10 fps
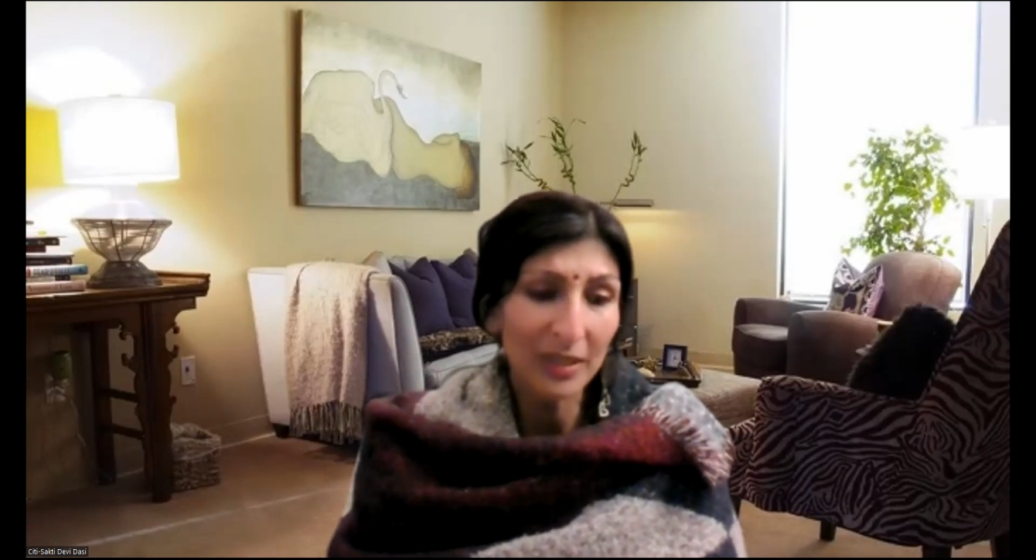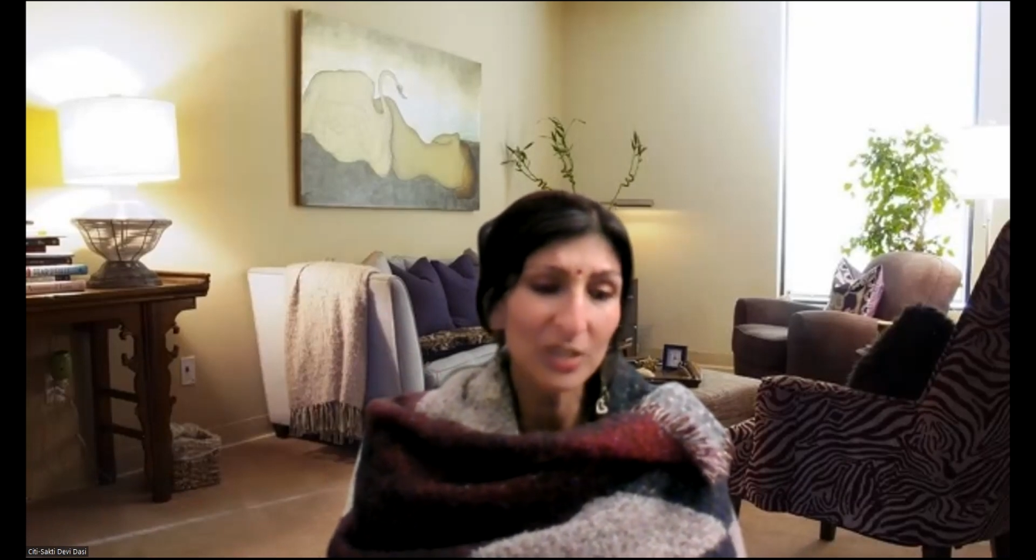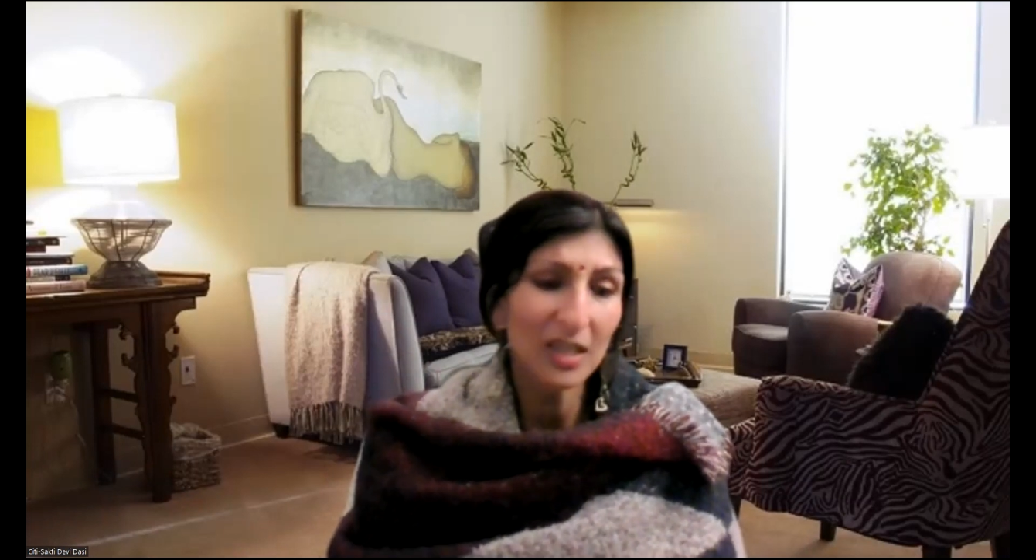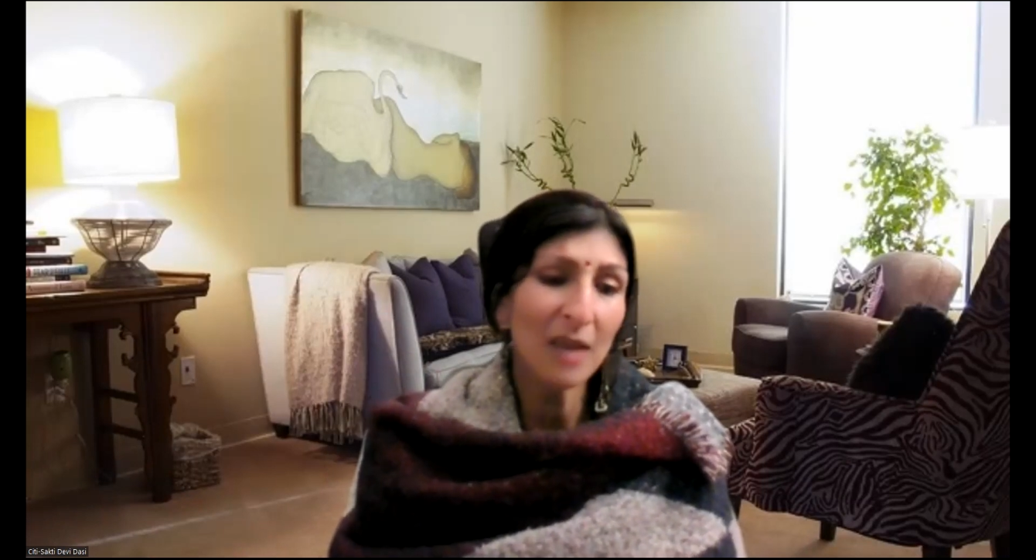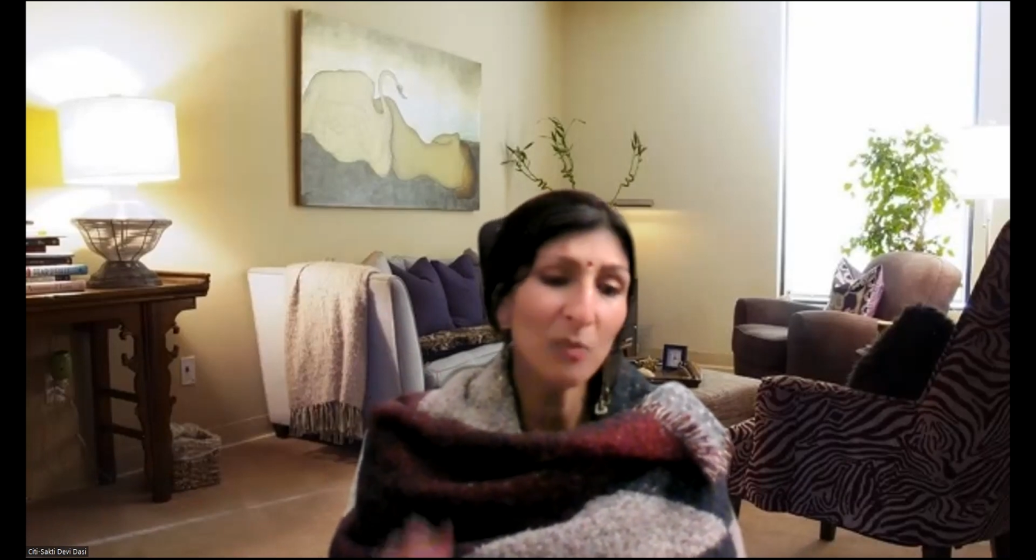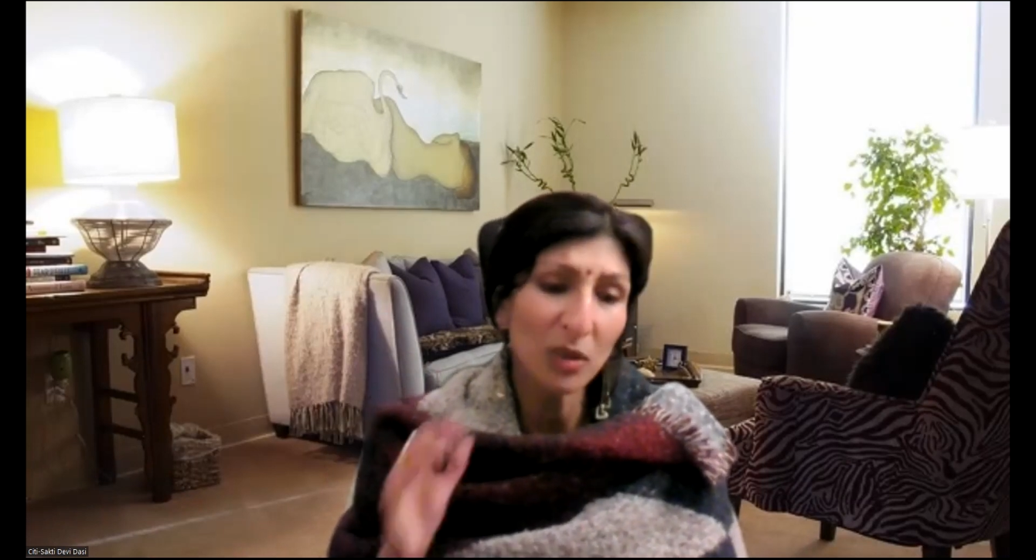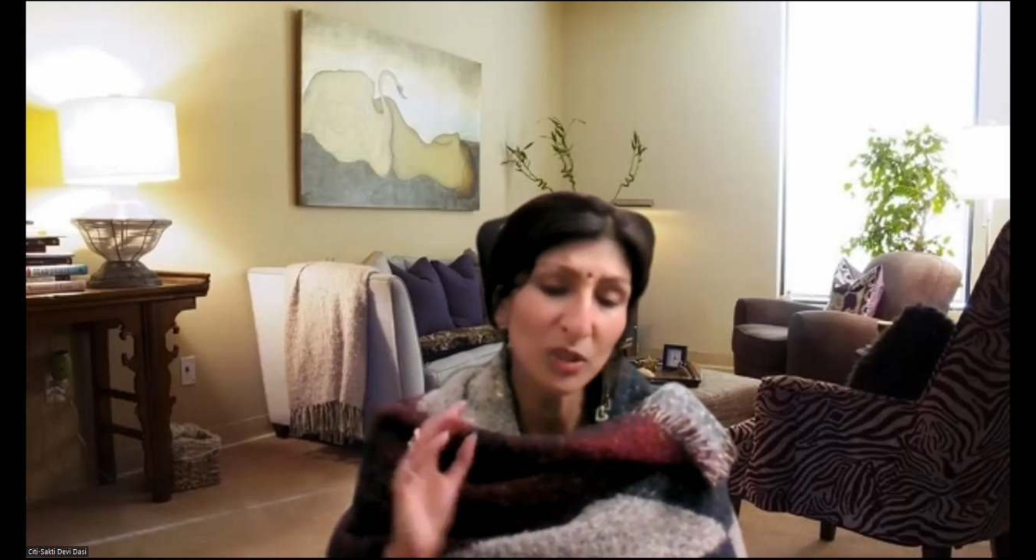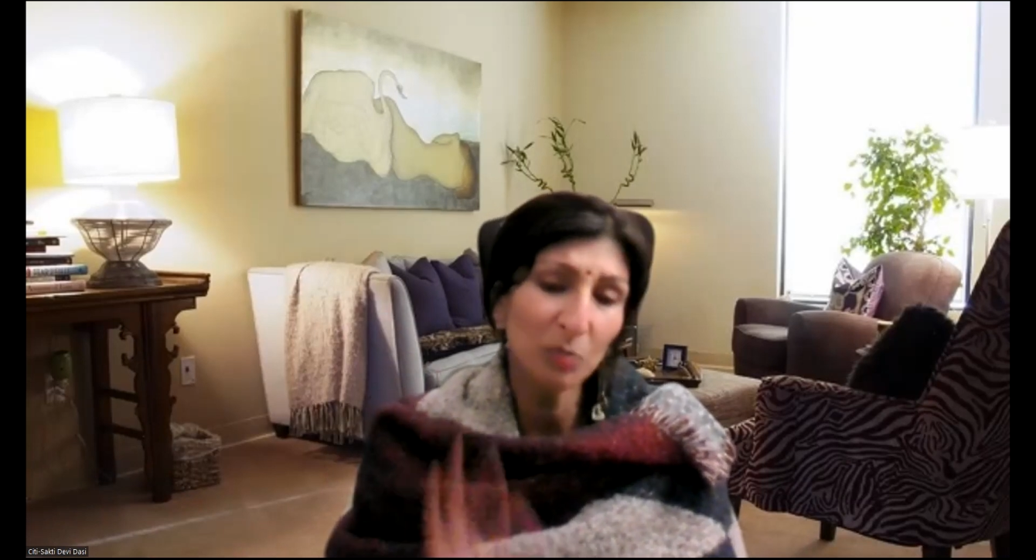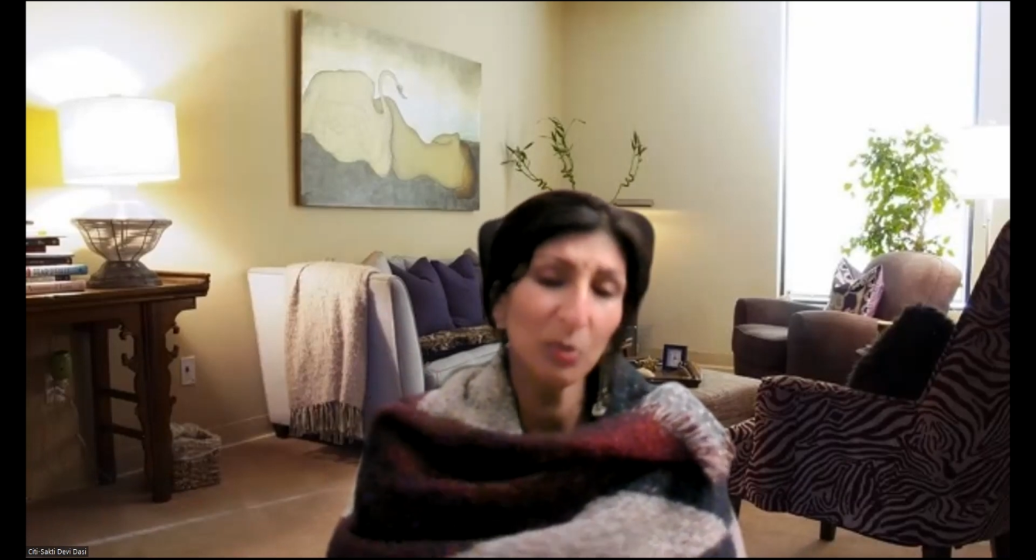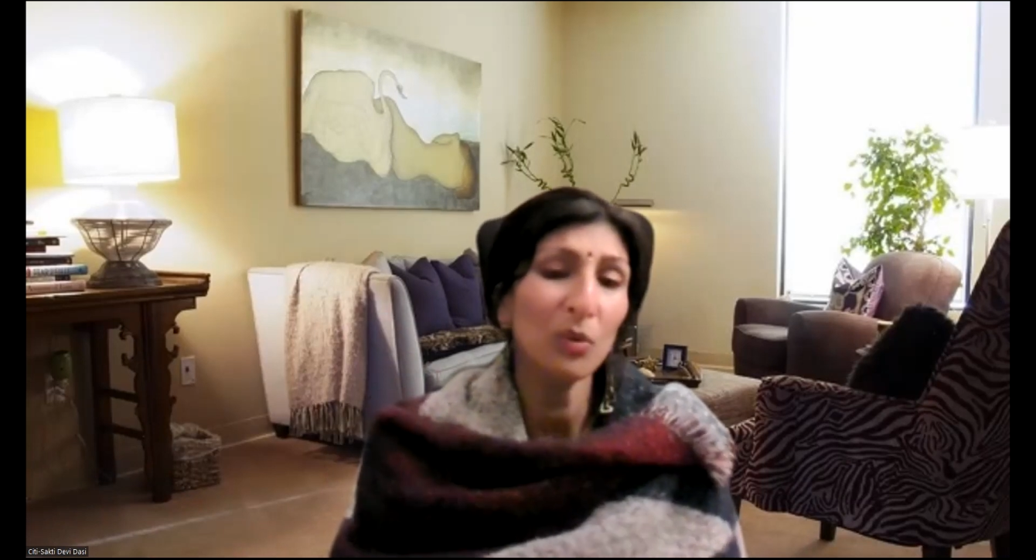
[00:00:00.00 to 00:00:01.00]
Just, I want
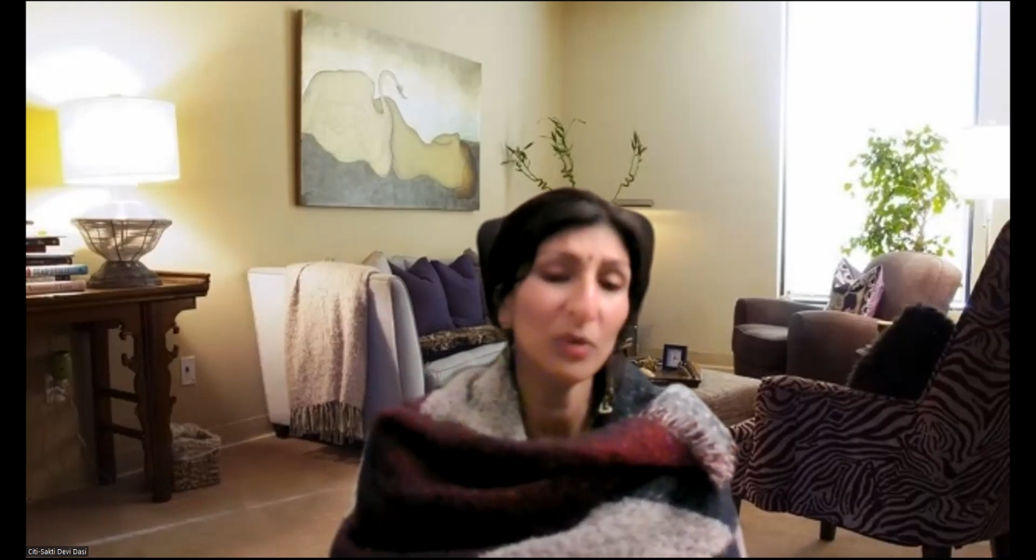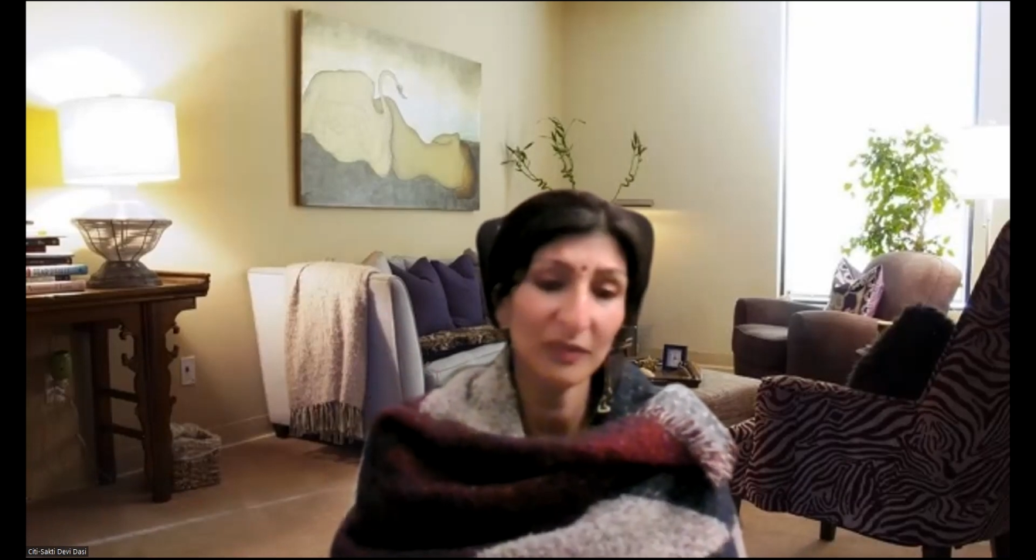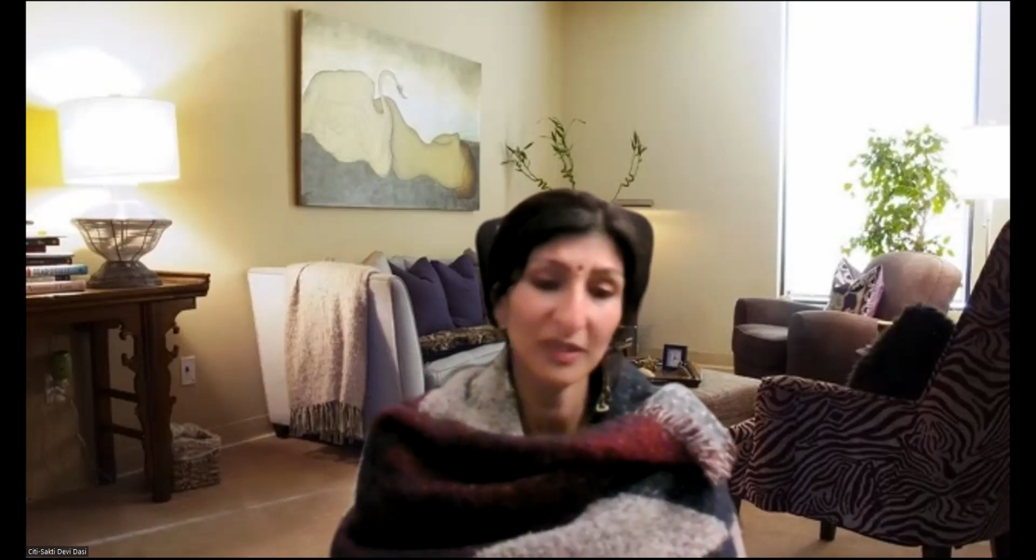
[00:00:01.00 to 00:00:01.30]
to put all of